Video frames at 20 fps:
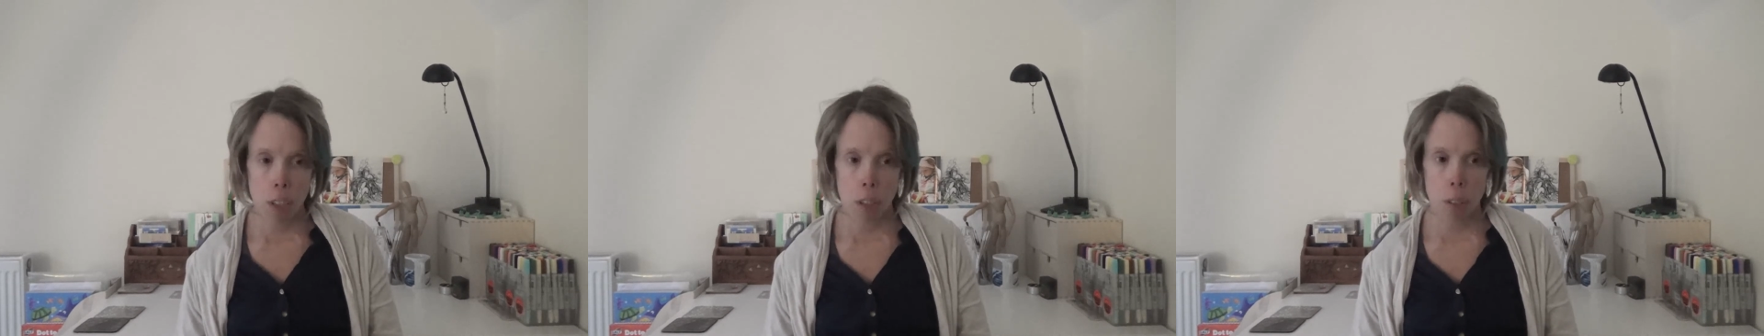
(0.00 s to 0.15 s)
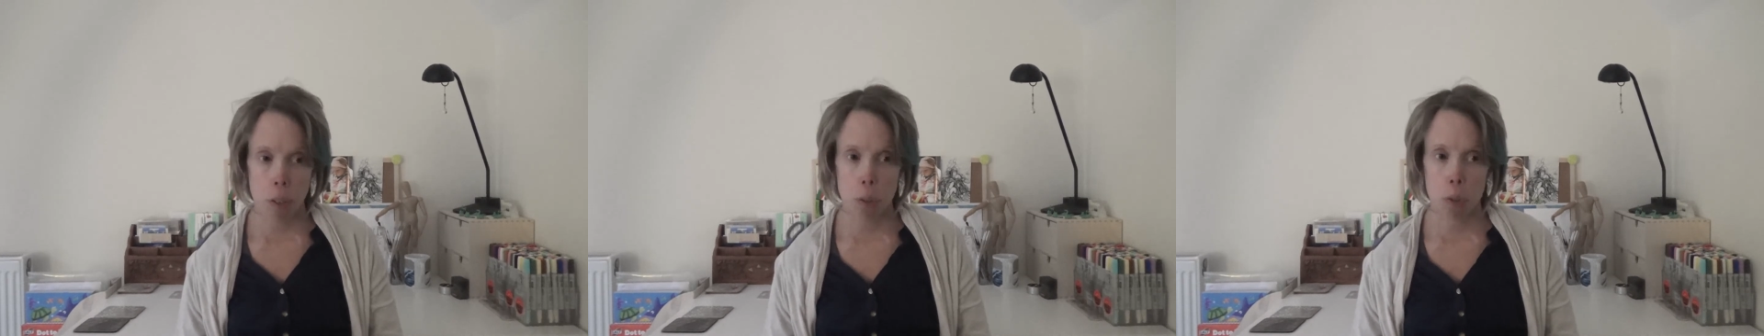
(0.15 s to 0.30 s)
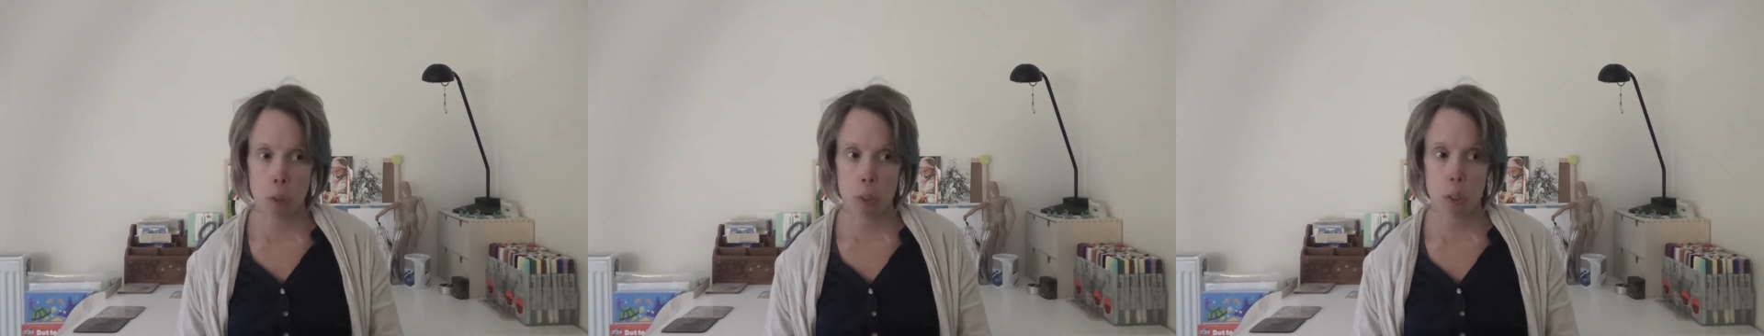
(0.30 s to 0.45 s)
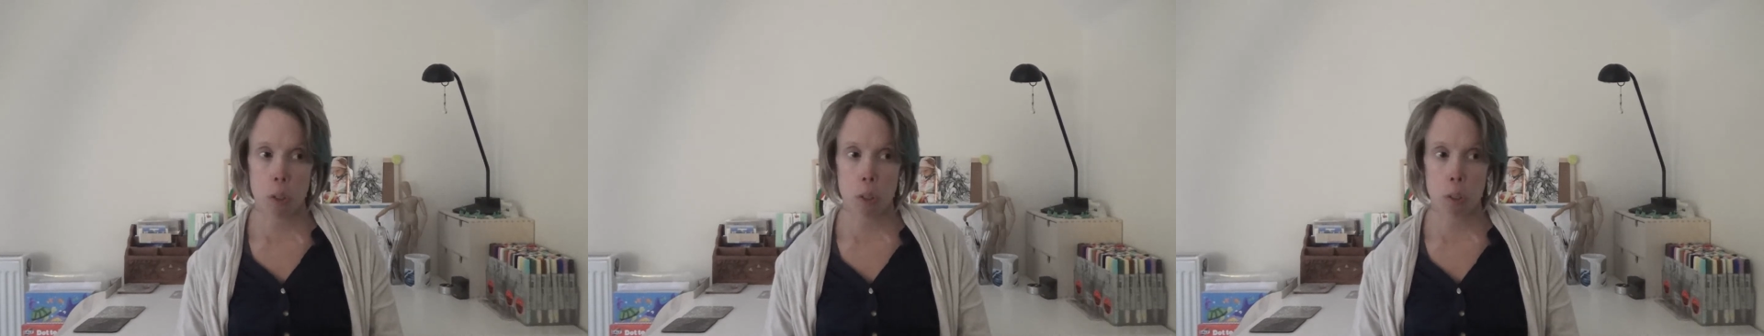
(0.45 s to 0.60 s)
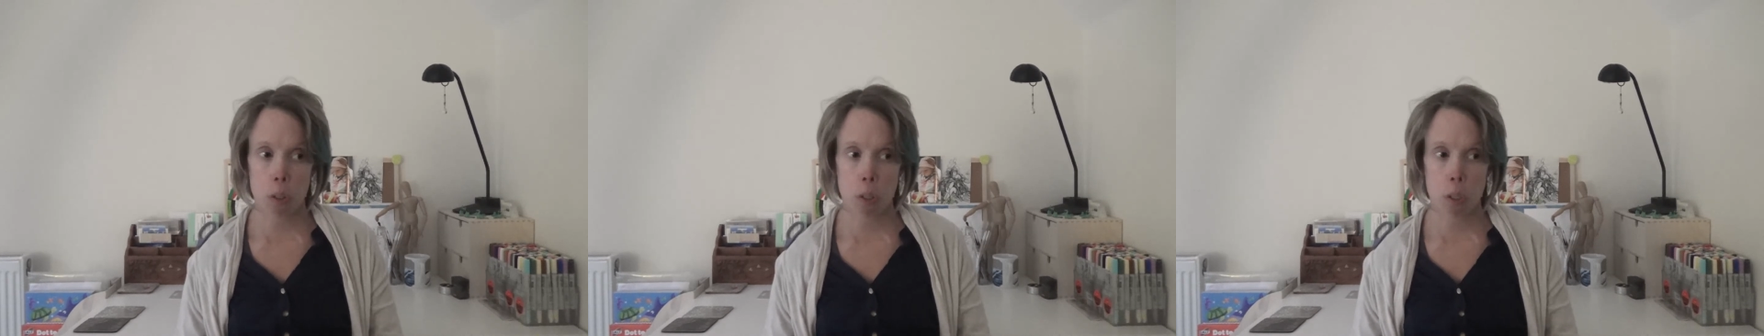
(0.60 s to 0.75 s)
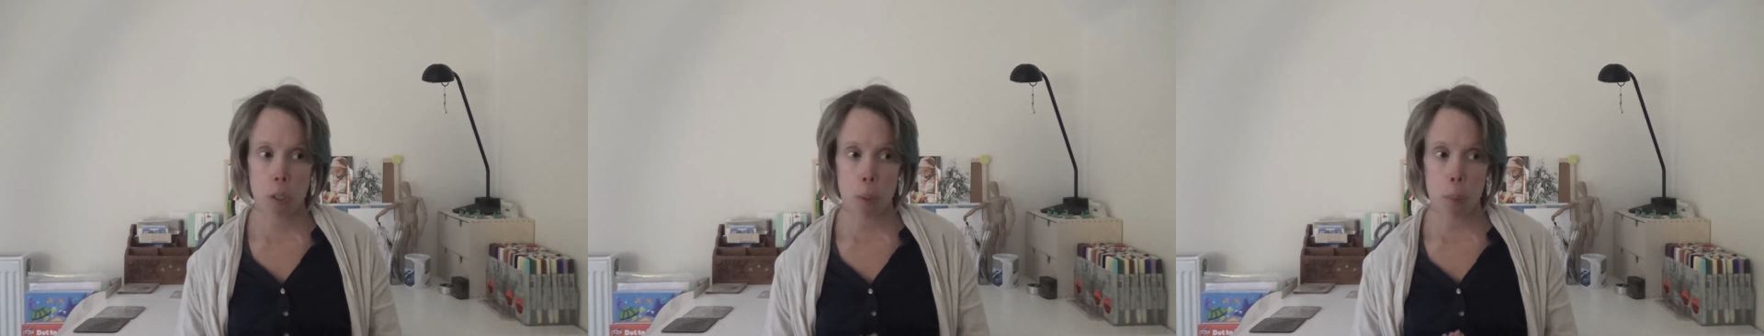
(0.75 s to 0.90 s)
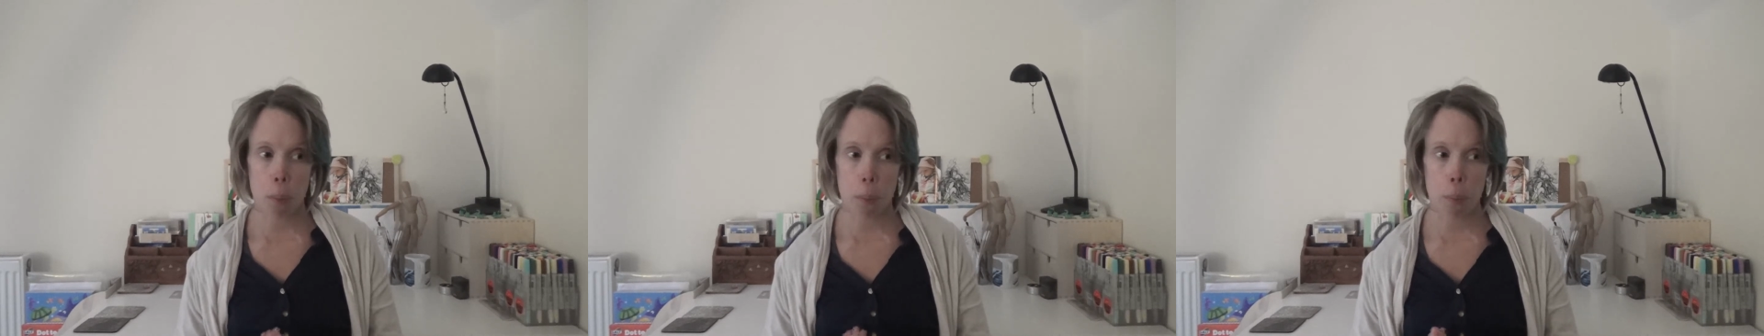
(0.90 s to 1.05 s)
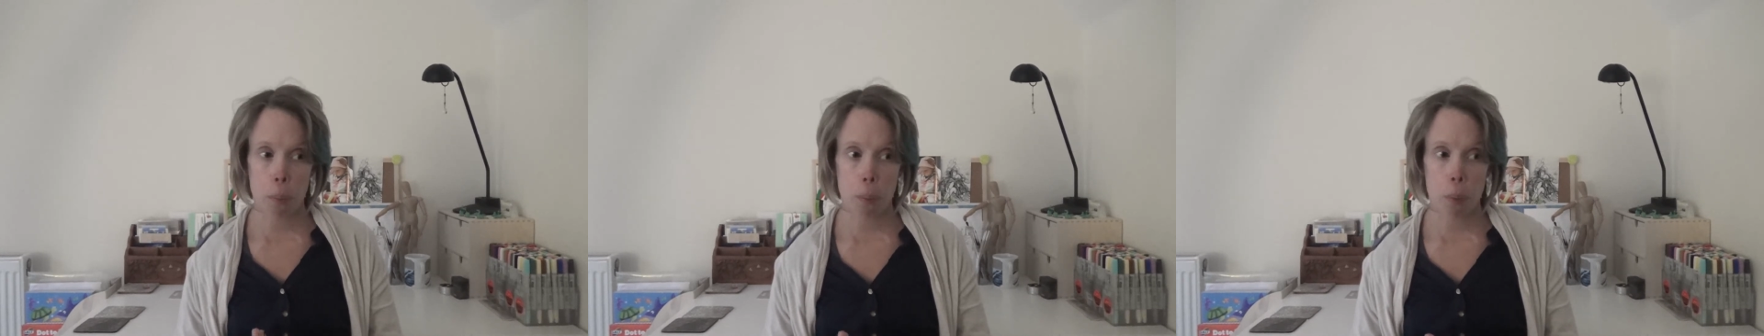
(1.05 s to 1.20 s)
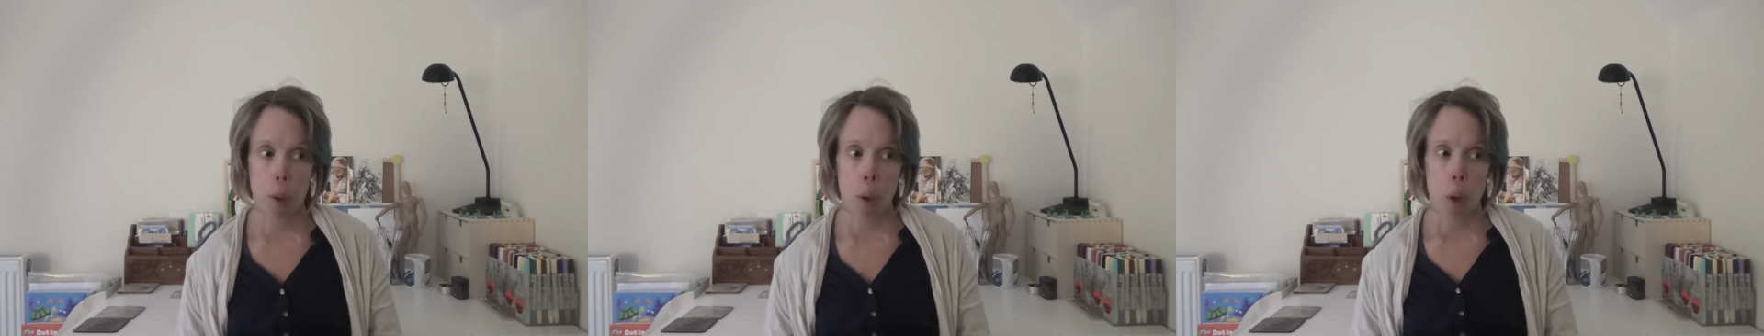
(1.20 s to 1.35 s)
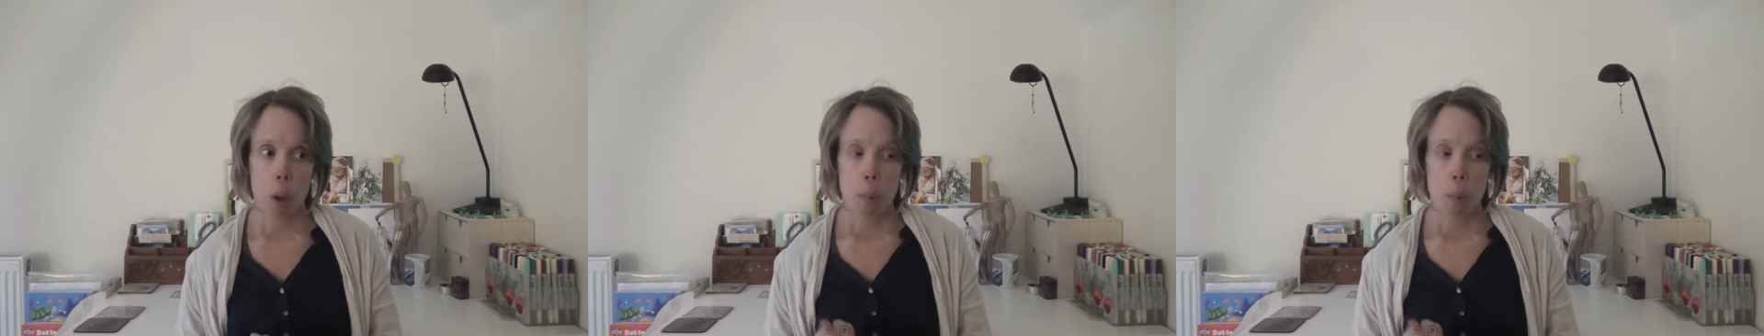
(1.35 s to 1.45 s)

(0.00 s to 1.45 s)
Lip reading: and also some